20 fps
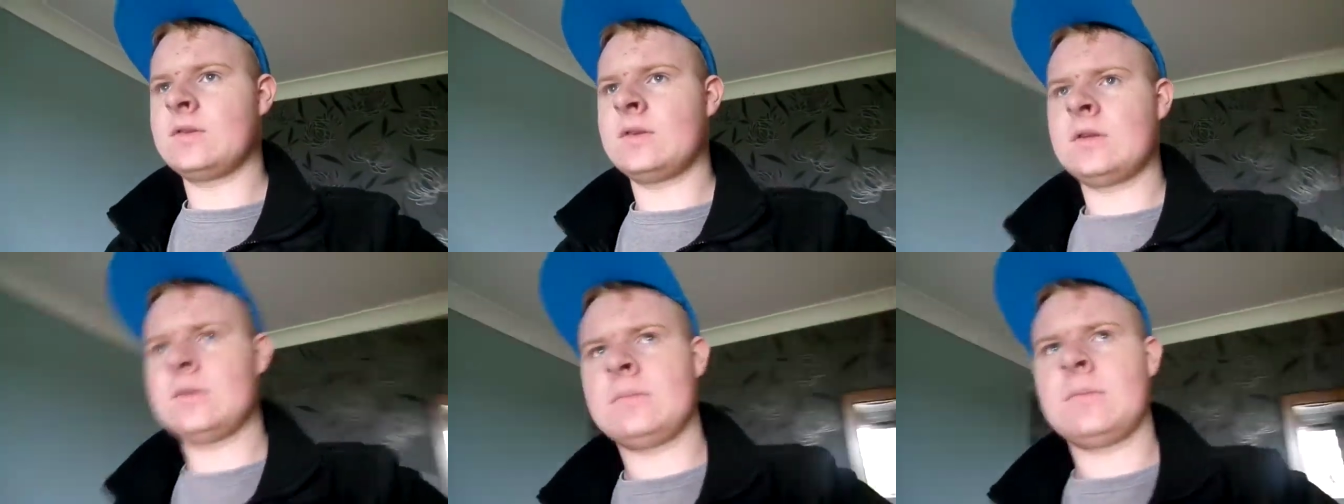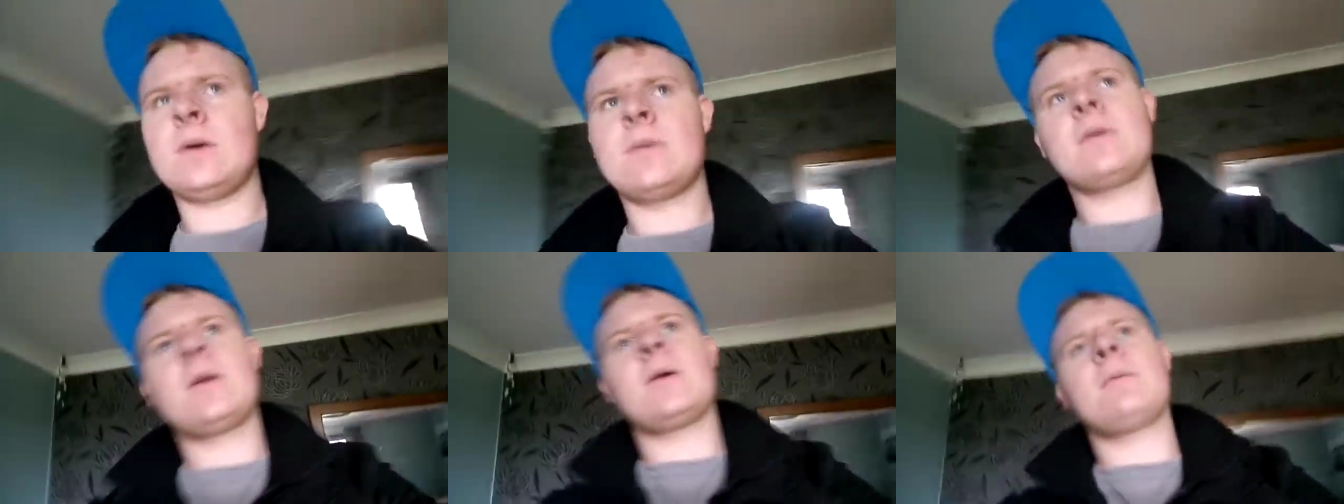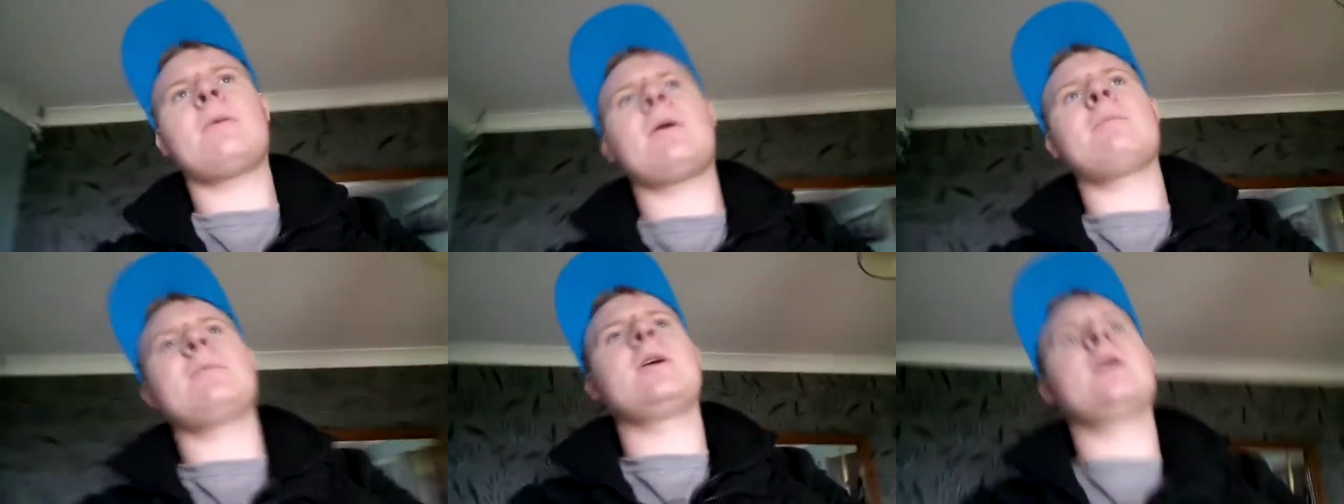At the moment I'm
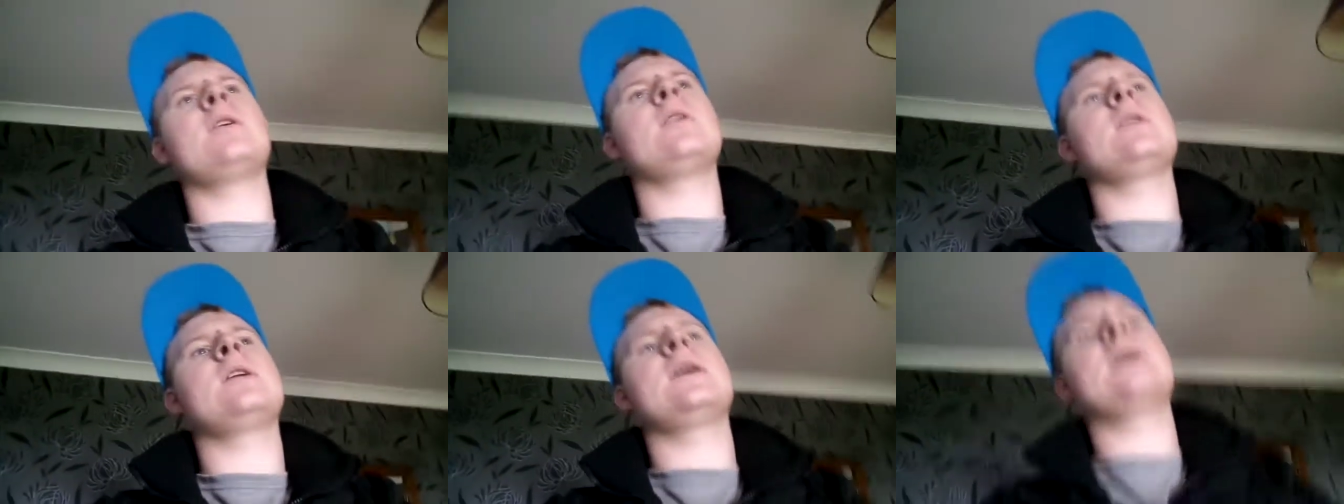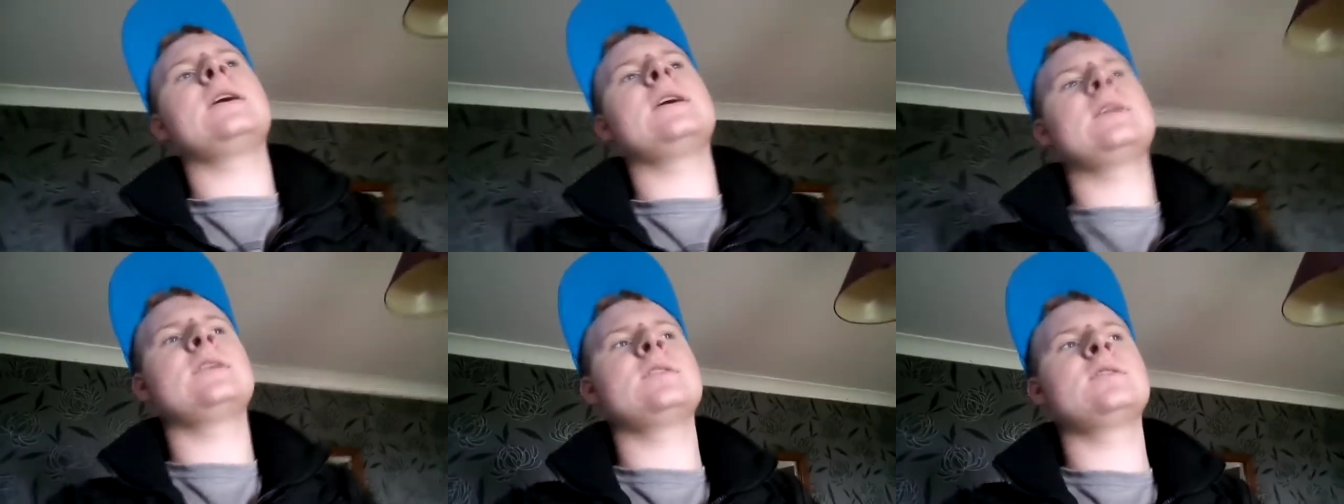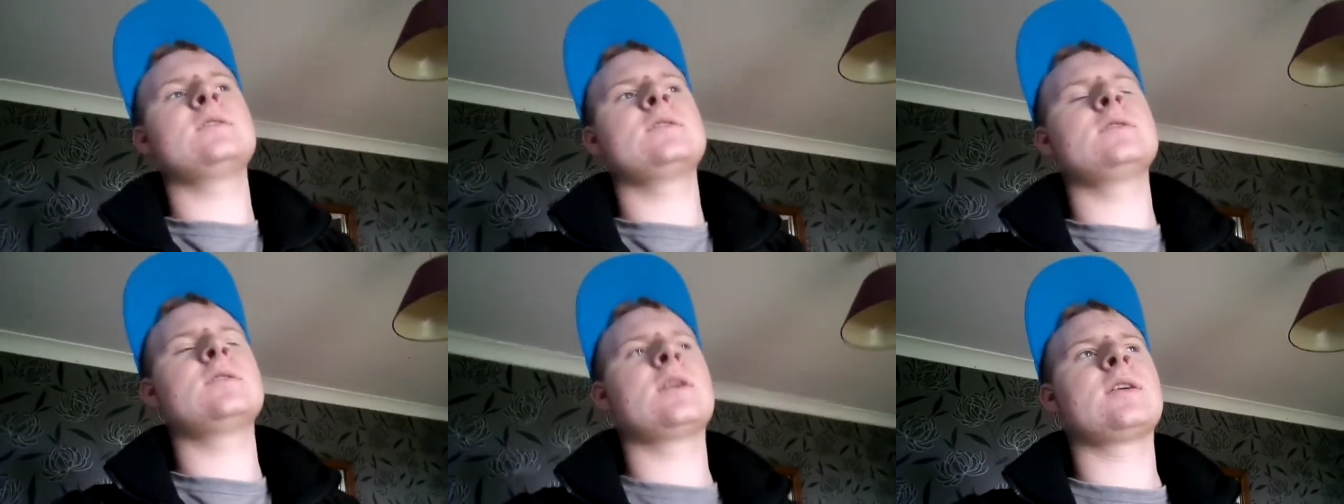
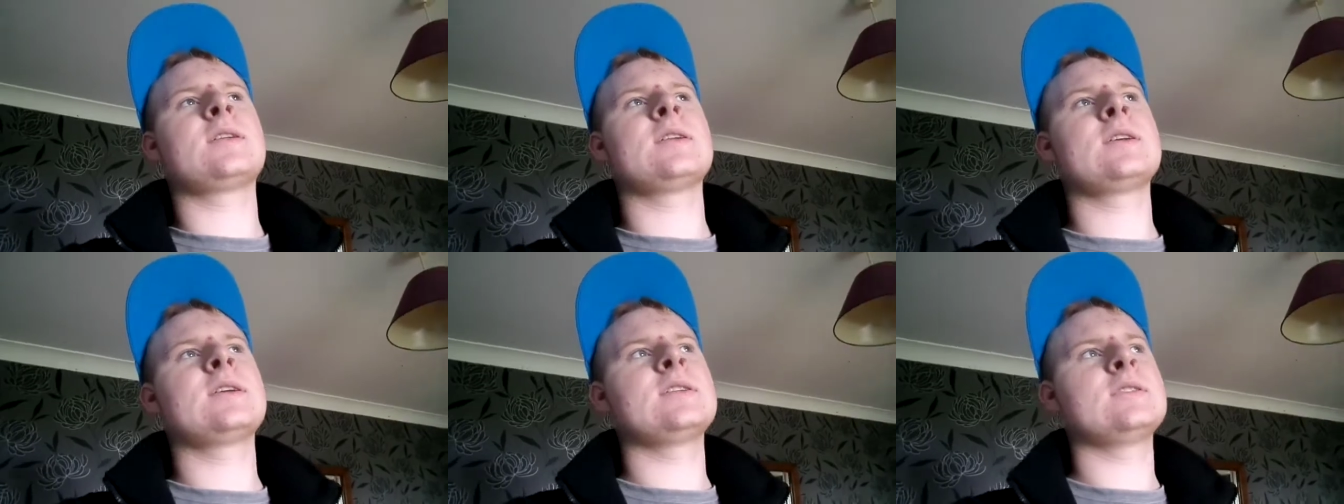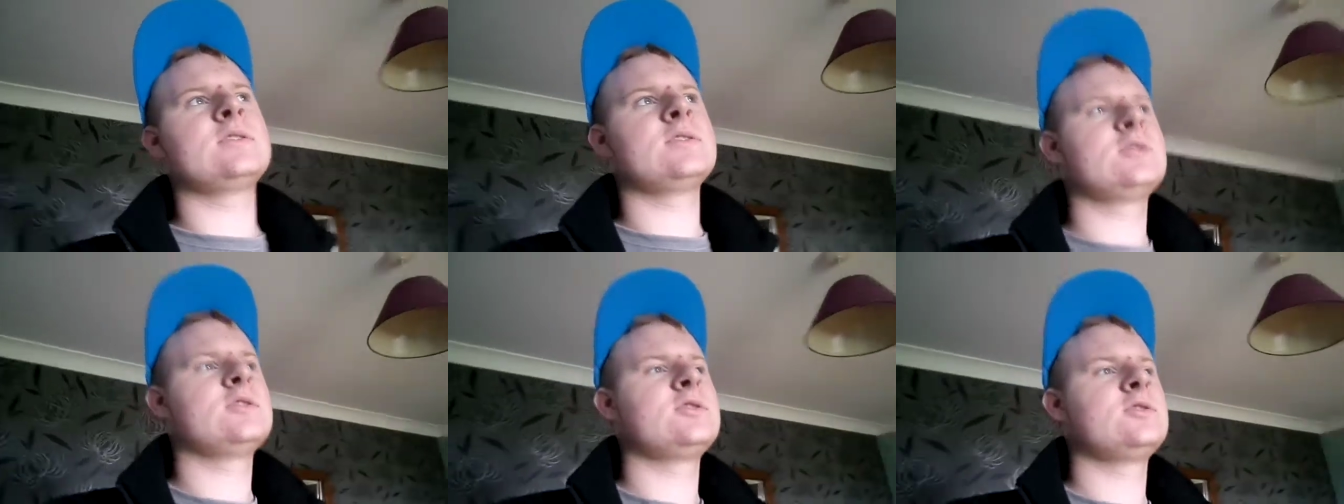uploading, I think it's